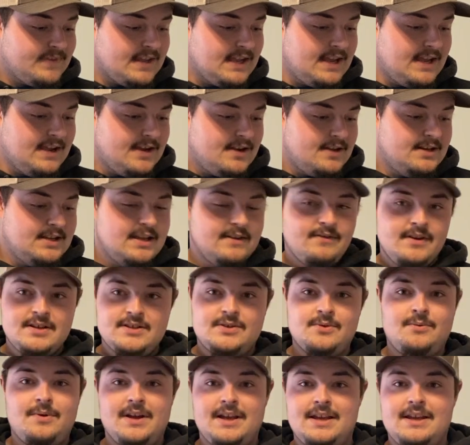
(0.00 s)
It could give us
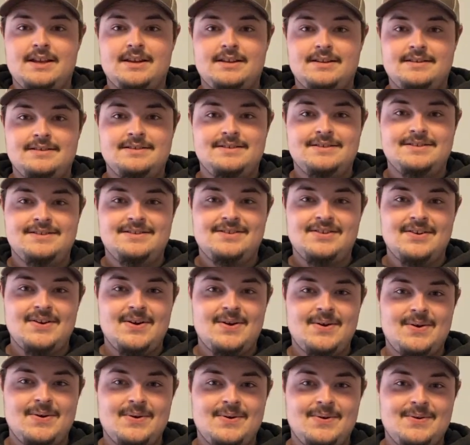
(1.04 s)
a way in.
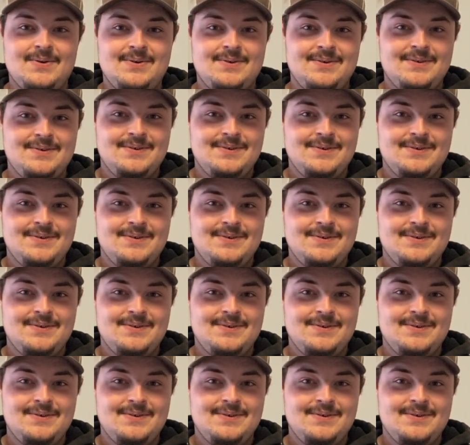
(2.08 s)
So